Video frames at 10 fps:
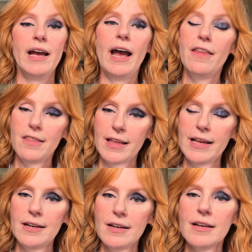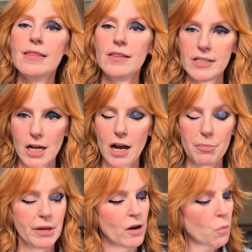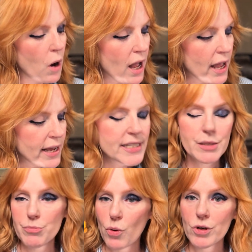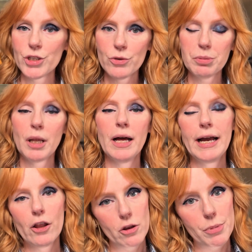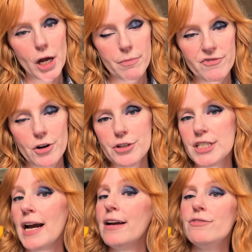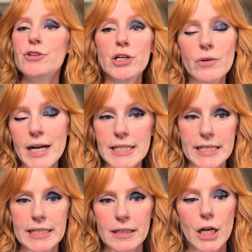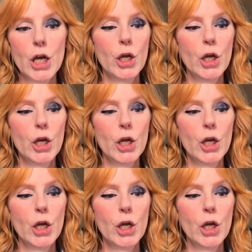and then the top. Now, why it's important to apply on the bottom first, I have no idea,